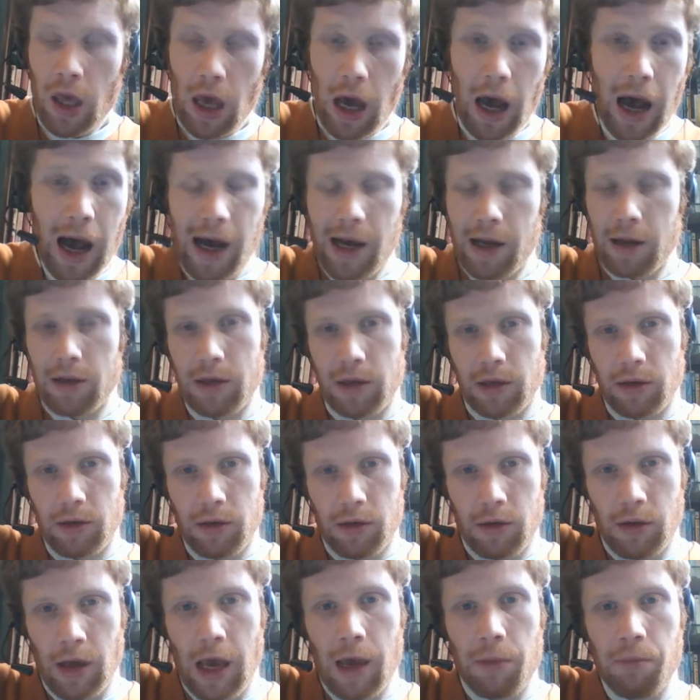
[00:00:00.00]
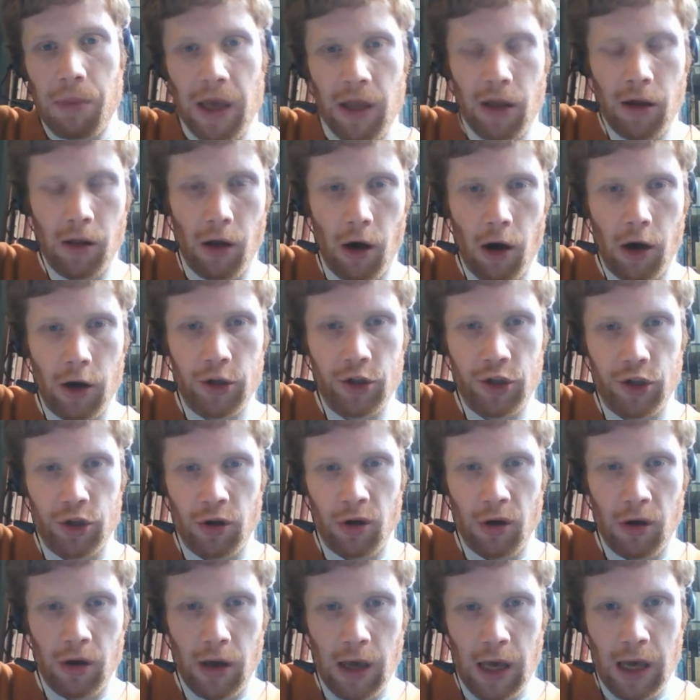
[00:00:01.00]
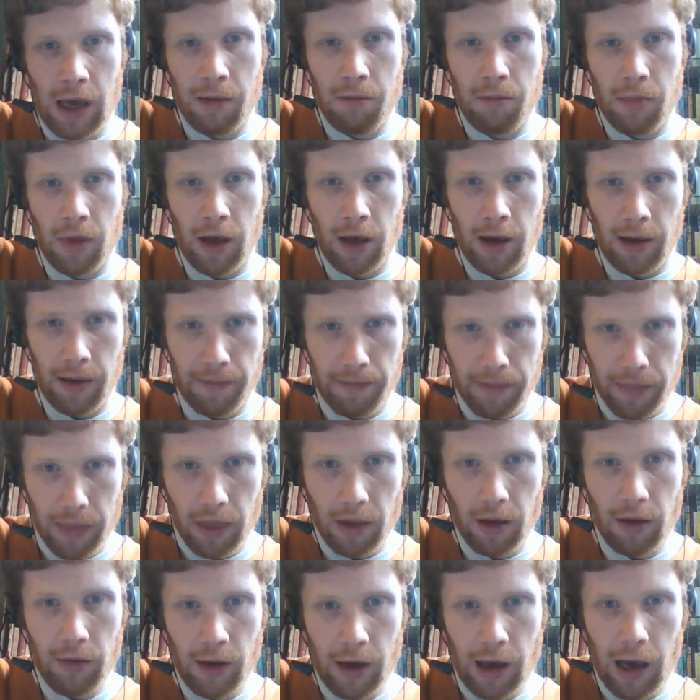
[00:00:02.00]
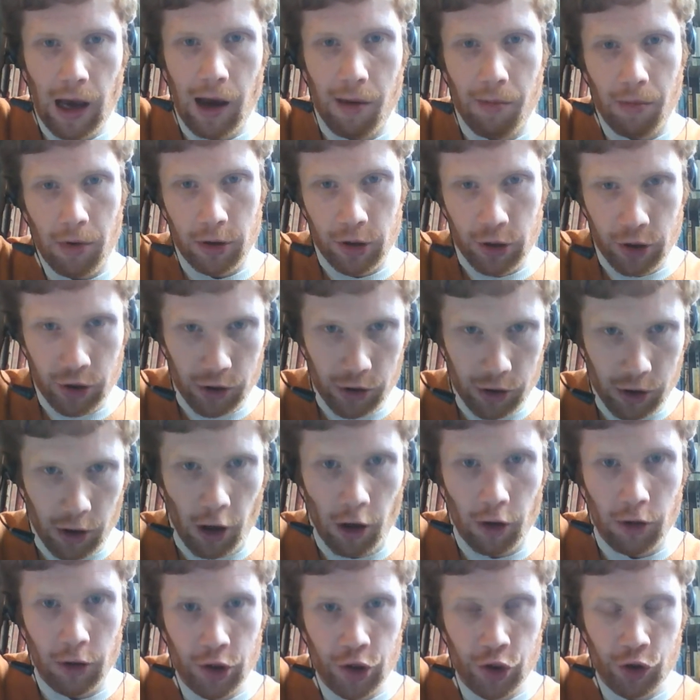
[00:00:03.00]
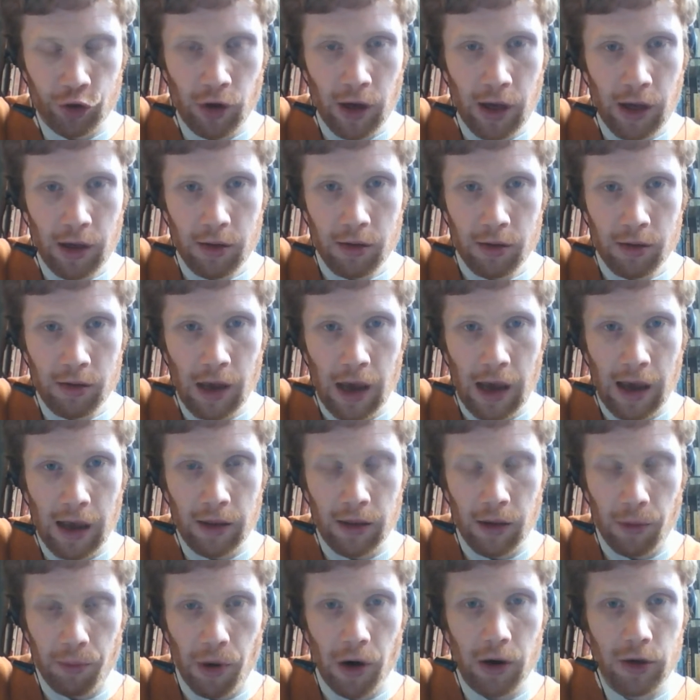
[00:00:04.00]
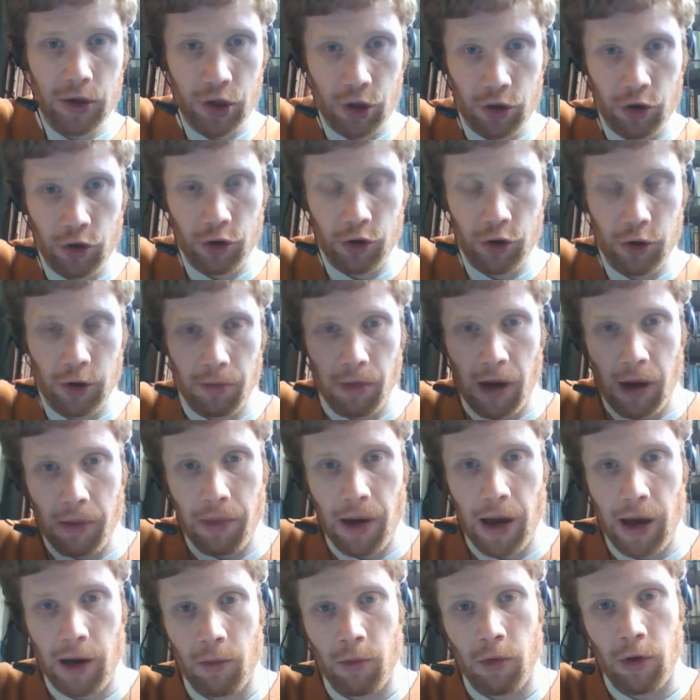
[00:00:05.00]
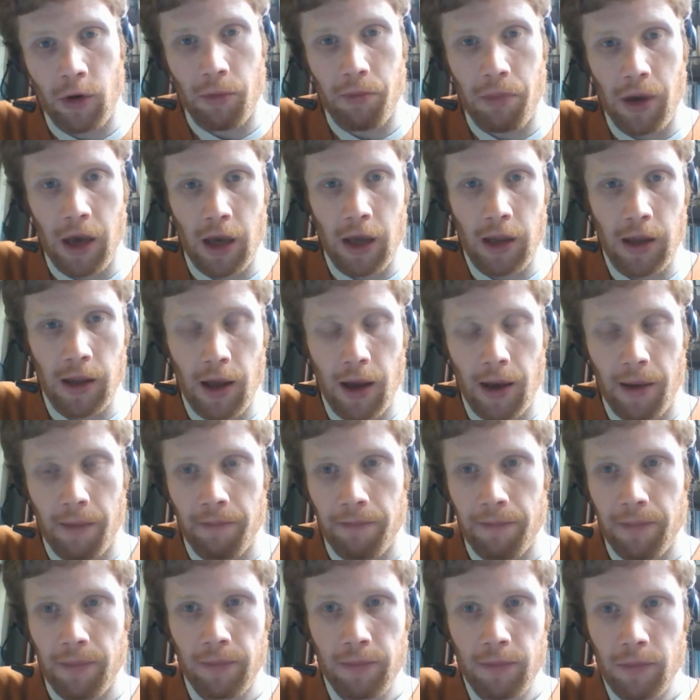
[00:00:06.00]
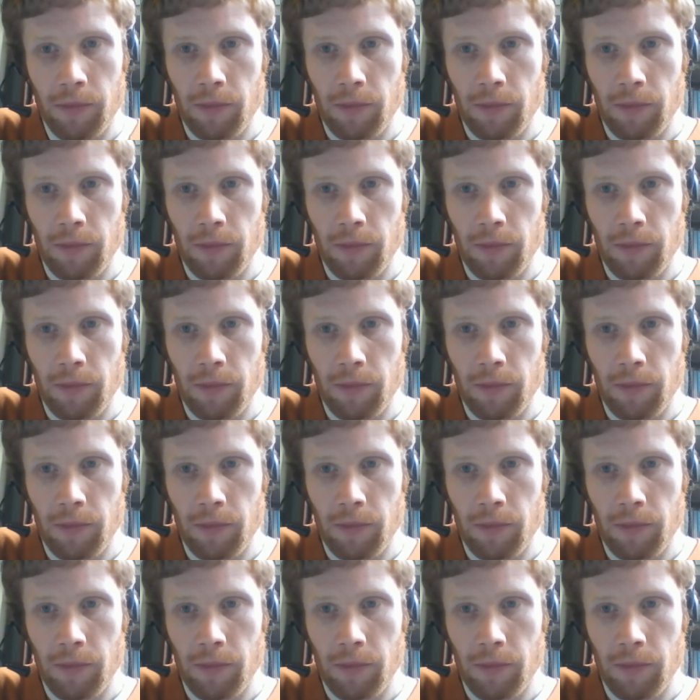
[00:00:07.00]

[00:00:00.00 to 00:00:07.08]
Had they been allowed to aim the, the camera down the street, then the person who took my bike would have been um,